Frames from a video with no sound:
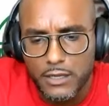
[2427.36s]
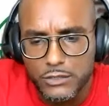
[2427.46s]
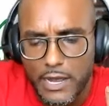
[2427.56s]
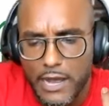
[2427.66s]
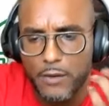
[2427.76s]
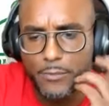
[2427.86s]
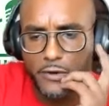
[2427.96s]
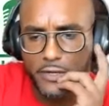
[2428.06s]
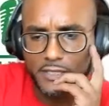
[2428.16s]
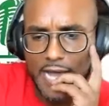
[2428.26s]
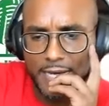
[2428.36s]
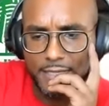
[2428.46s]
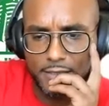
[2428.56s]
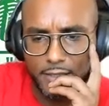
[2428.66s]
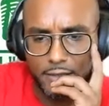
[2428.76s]
how important is college
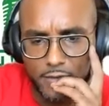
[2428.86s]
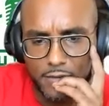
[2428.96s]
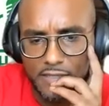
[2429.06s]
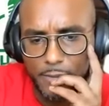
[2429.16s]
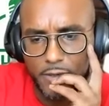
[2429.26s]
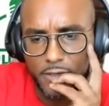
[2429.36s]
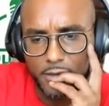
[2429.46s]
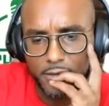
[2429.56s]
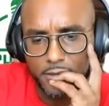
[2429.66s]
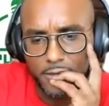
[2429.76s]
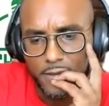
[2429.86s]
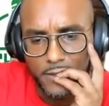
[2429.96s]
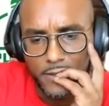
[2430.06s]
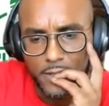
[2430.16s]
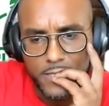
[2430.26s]
then to someone
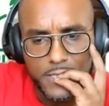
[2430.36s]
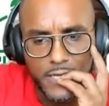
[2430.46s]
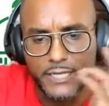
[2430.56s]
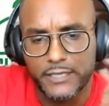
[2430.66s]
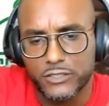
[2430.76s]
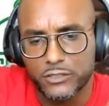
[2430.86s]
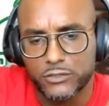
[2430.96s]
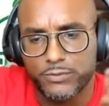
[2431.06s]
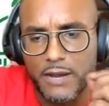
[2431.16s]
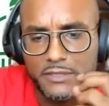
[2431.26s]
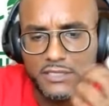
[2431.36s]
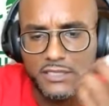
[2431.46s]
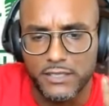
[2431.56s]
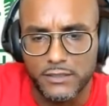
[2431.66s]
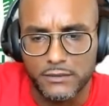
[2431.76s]
looking into probably
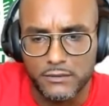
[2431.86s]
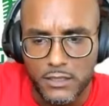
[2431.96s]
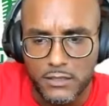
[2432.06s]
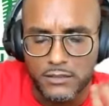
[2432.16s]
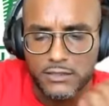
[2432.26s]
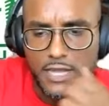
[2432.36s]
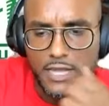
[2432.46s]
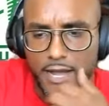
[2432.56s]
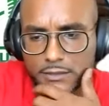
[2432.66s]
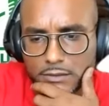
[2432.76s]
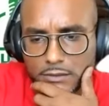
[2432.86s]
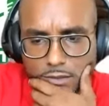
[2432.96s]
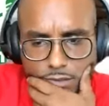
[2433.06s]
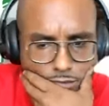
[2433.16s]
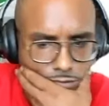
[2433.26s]
studying stocks
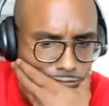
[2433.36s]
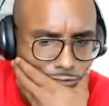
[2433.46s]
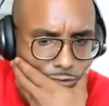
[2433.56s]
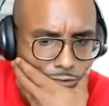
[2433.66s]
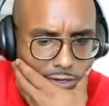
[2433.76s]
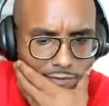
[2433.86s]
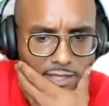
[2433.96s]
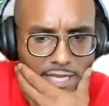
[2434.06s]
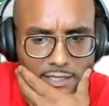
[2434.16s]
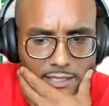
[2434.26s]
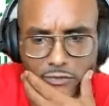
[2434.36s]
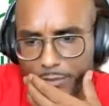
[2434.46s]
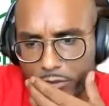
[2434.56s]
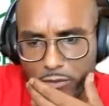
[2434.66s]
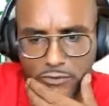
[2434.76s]
or even anything
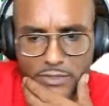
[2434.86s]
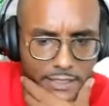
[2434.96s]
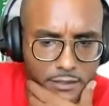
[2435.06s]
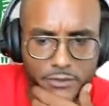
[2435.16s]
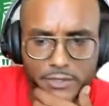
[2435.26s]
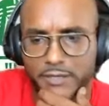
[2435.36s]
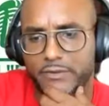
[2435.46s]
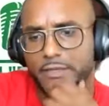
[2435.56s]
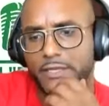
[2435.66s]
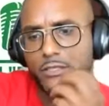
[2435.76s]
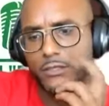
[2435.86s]
crypto related or any of the nature?